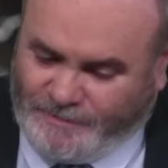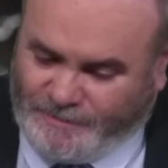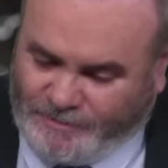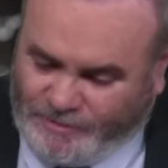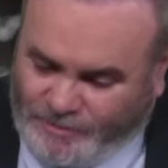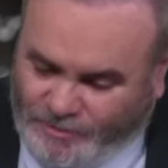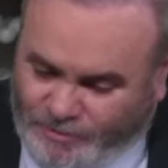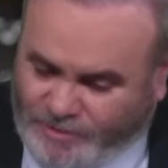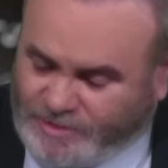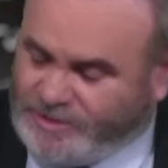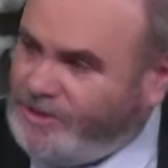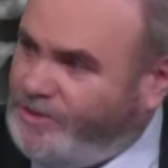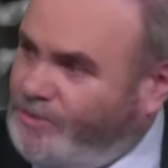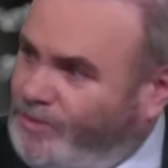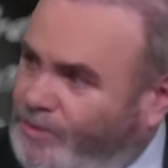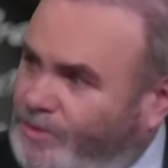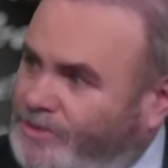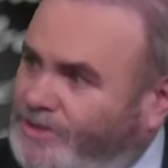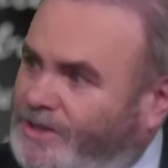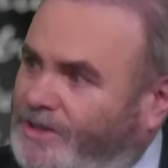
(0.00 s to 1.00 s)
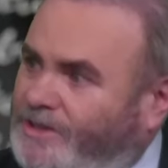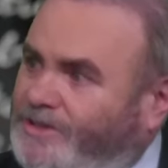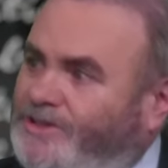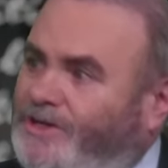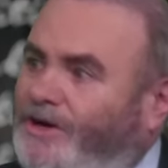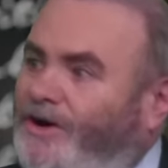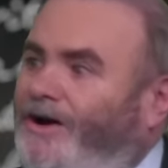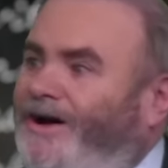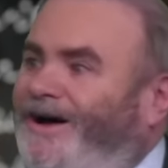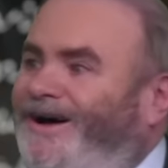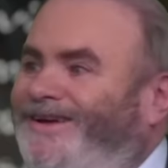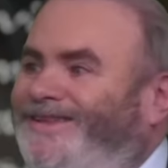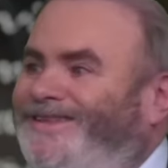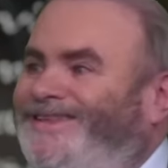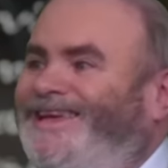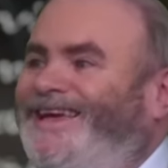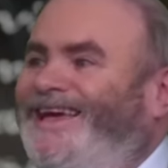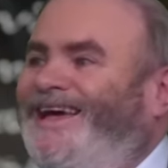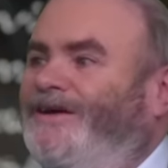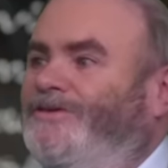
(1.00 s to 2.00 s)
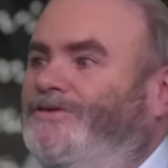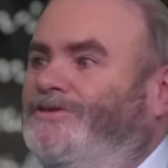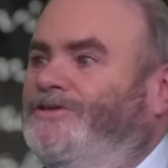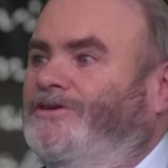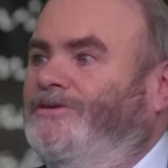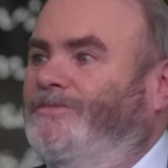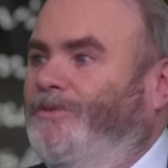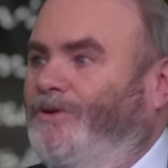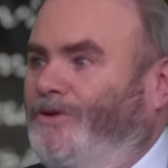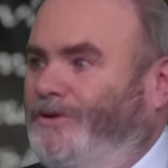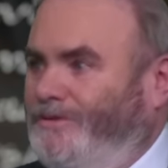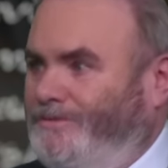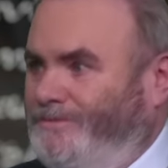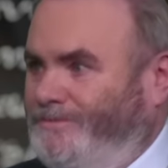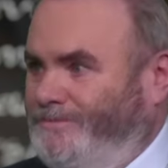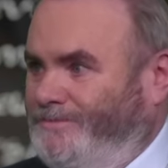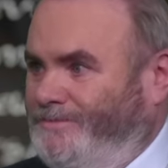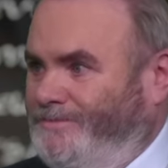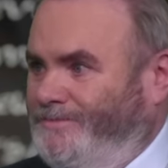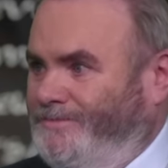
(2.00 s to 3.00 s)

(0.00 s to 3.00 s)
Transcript: thoughts towards us are uncountable. Mm.